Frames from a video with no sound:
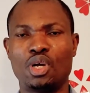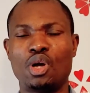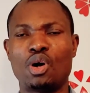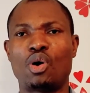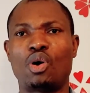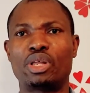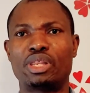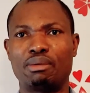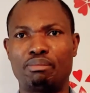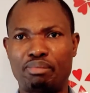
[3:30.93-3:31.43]

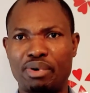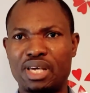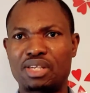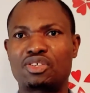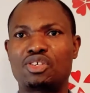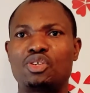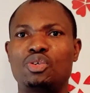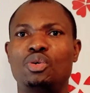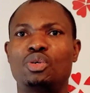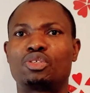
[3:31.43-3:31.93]
or the
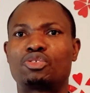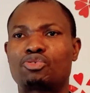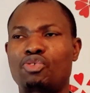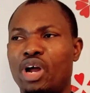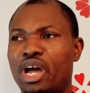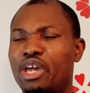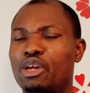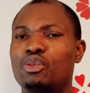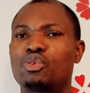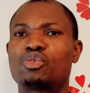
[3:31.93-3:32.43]
person you're
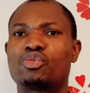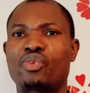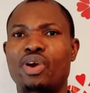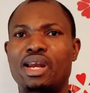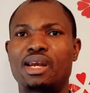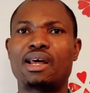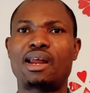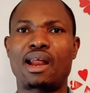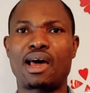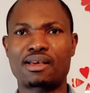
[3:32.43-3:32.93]
trying to
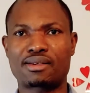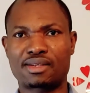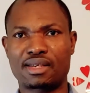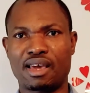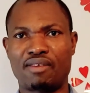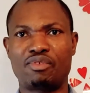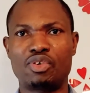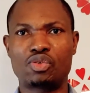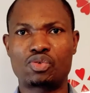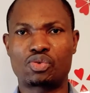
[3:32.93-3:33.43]
render that
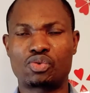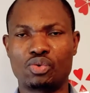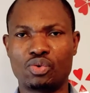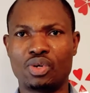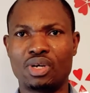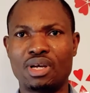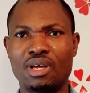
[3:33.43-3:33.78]
service to?